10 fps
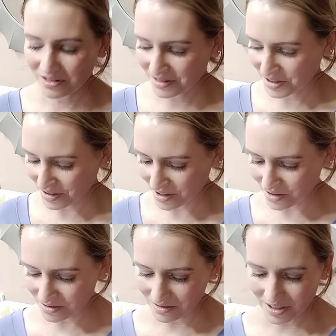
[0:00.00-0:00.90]

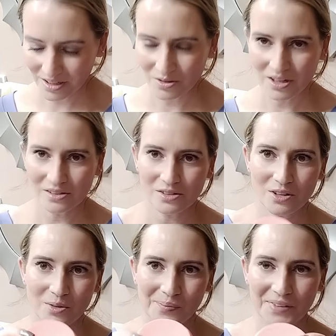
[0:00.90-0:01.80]
So anyway,
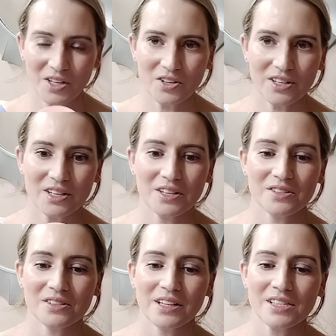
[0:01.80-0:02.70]
so here it
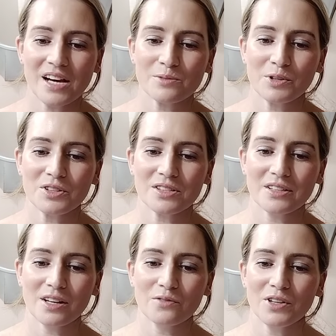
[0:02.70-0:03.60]
is. I talked about this in
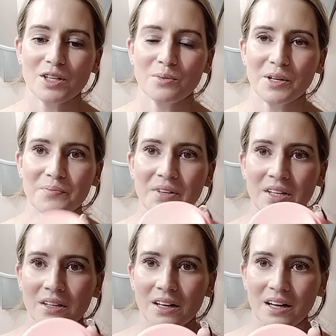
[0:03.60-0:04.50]
another video, but
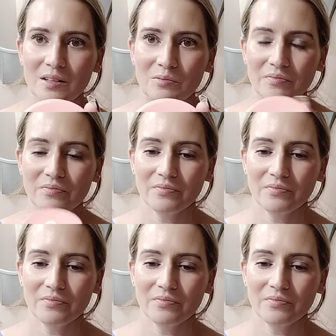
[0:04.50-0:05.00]
um,